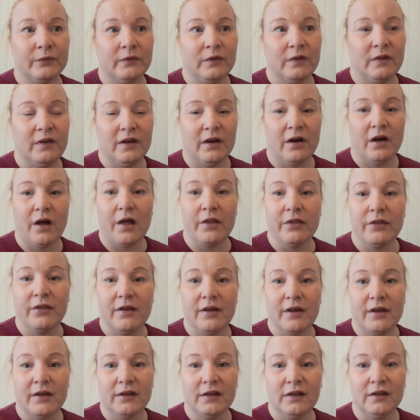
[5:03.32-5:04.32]
the
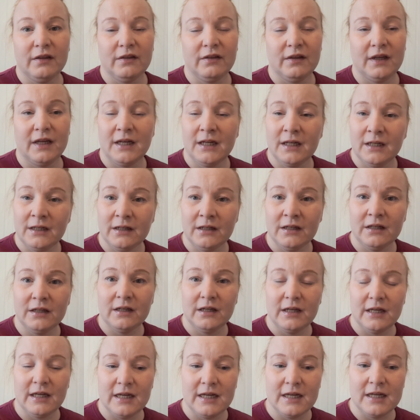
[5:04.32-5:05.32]
other thing
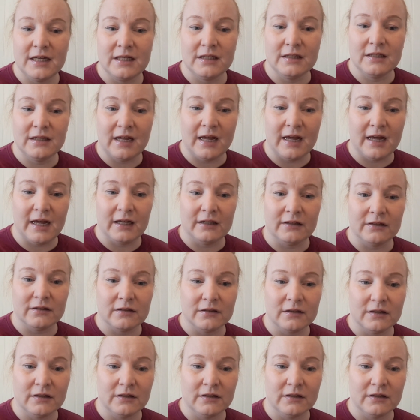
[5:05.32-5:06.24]
is that